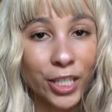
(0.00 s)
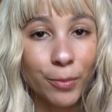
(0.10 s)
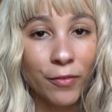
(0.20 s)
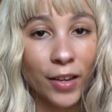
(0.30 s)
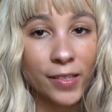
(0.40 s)

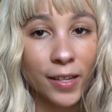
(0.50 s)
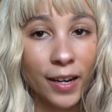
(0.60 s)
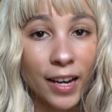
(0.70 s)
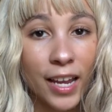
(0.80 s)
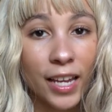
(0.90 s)
professor.
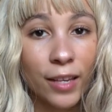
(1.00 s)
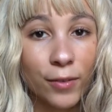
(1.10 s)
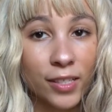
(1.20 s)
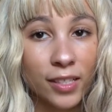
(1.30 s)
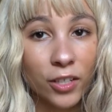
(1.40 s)
He
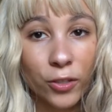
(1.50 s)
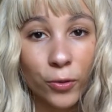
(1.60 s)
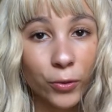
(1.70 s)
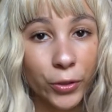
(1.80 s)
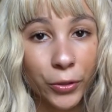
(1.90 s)
was such a
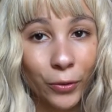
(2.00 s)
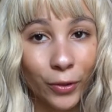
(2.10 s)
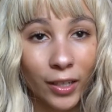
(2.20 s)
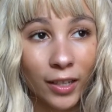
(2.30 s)
cool dude.